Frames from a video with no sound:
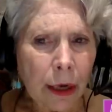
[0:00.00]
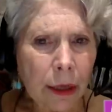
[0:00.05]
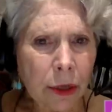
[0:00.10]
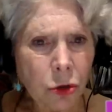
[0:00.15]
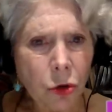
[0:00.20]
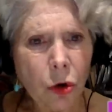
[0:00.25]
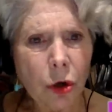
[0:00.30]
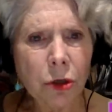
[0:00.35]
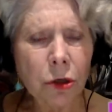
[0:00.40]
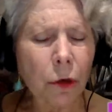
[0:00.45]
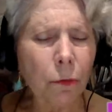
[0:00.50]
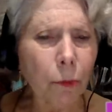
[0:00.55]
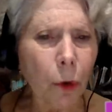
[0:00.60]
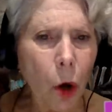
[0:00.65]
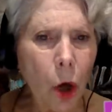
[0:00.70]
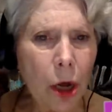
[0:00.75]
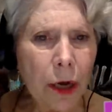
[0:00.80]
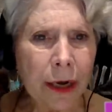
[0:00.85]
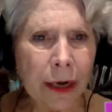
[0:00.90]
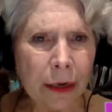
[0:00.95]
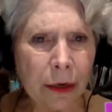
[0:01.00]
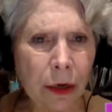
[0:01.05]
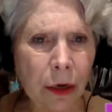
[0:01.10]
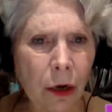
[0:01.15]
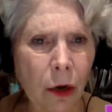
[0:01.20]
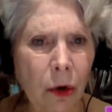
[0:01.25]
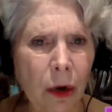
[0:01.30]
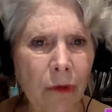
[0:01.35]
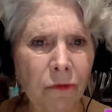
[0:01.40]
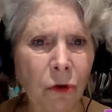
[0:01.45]
It's yours, you bought it.
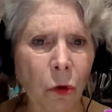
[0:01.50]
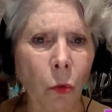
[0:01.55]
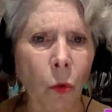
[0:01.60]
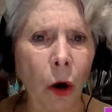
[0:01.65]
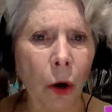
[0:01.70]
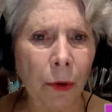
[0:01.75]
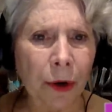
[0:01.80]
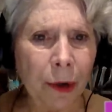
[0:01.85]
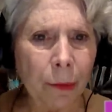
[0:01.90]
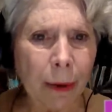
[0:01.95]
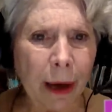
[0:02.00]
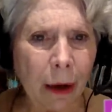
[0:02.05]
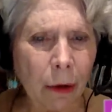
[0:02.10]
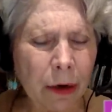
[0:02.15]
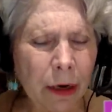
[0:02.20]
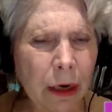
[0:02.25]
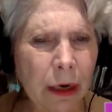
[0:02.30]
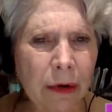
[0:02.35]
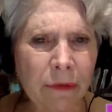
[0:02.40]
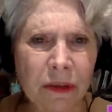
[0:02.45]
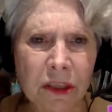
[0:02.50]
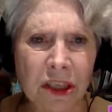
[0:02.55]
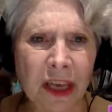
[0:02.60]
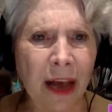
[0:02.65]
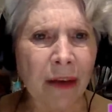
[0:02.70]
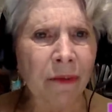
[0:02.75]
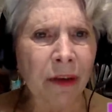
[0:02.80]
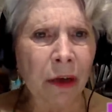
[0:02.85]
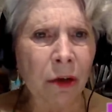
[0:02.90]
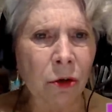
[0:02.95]
You don't have to worry about it if it's
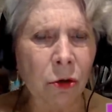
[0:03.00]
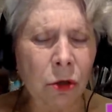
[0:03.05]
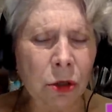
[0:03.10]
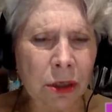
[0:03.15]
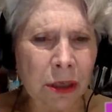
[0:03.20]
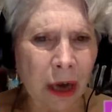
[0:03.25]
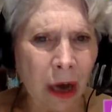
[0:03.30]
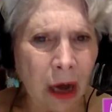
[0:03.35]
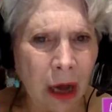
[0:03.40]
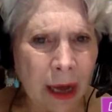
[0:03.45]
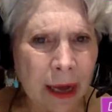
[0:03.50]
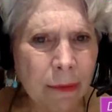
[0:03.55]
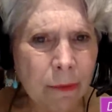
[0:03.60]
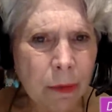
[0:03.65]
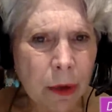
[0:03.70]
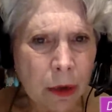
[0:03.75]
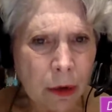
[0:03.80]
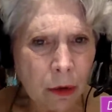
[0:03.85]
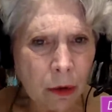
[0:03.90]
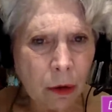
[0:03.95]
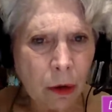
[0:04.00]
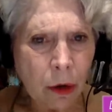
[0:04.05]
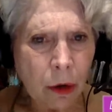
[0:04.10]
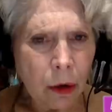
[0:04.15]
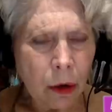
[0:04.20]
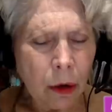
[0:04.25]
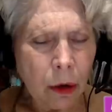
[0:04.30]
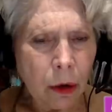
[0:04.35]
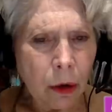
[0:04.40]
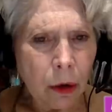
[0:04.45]
having a good time.
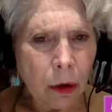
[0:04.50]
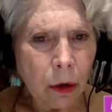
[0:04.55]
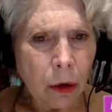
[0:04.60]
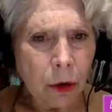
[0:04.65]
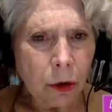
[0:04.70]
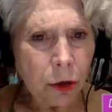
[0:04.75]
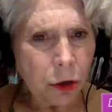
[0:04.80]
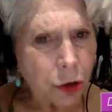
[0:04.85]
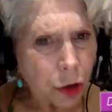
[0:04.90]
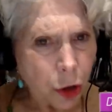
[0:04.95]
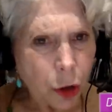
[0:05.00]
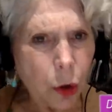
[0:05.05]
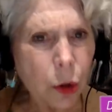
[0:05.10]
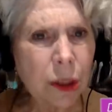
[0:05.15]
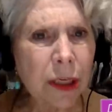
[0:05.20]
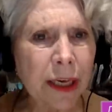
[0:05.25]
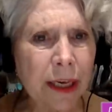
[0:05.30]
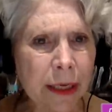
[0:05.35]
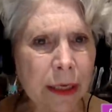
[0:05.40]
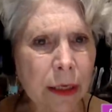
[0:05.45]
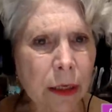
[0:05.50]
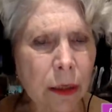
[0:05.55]
You so use it.